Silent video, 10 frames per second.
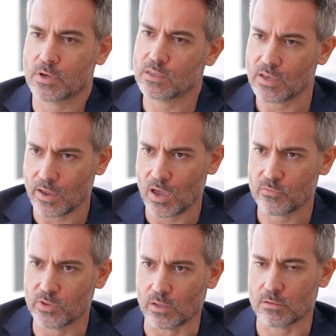can I
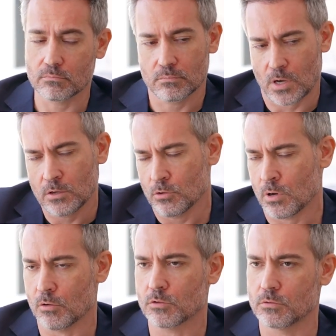have that? I know
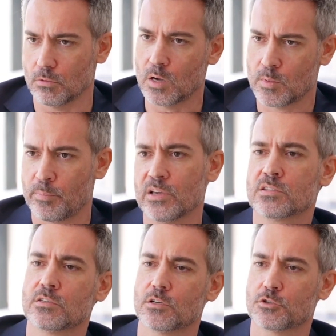how to do. I'm a
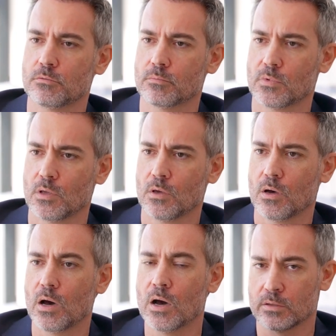plastic surgeon.
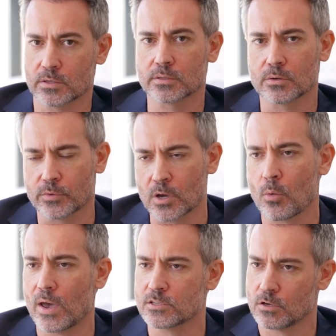Under the
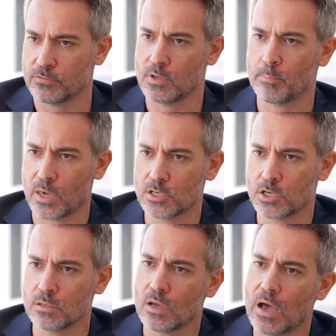request of the
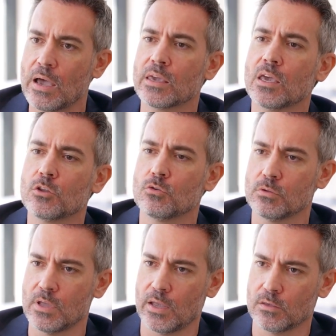patient, I can do
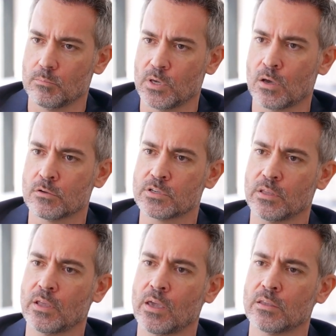that, because
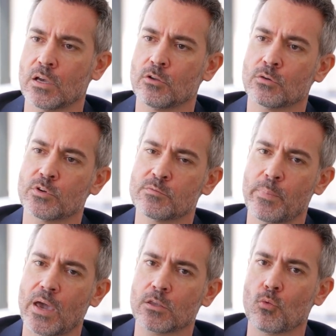in the end, I'm going to
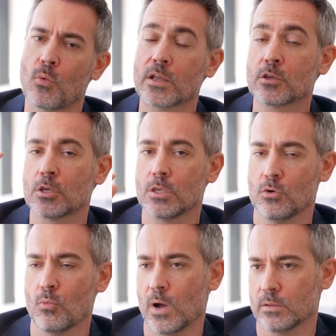respect what
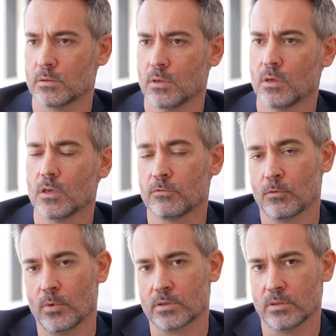you want. If
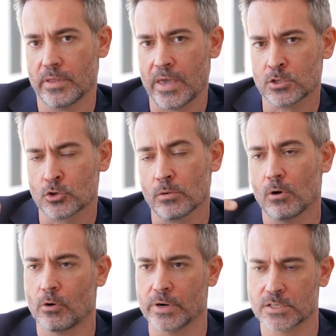you want natural
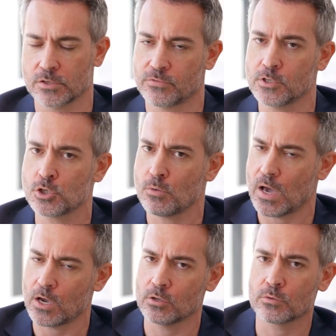or artificial,
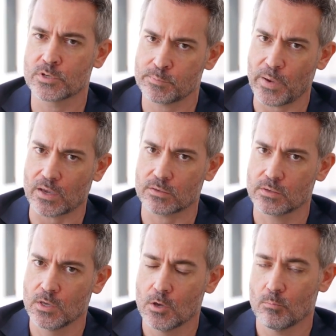I'm going to respect.
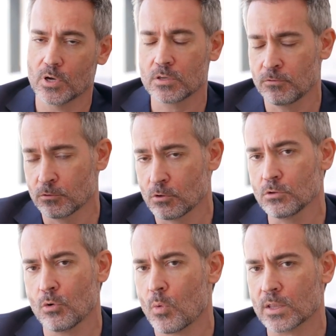But if you
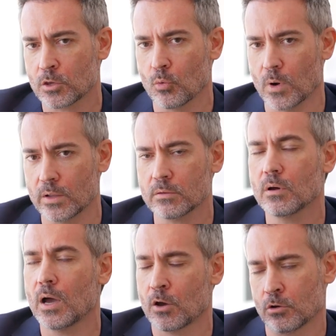don't know what you want,
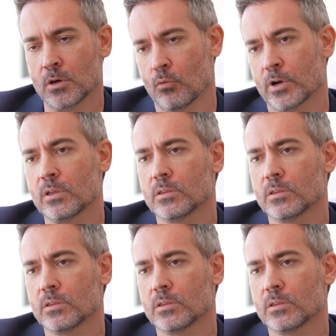I'm going to work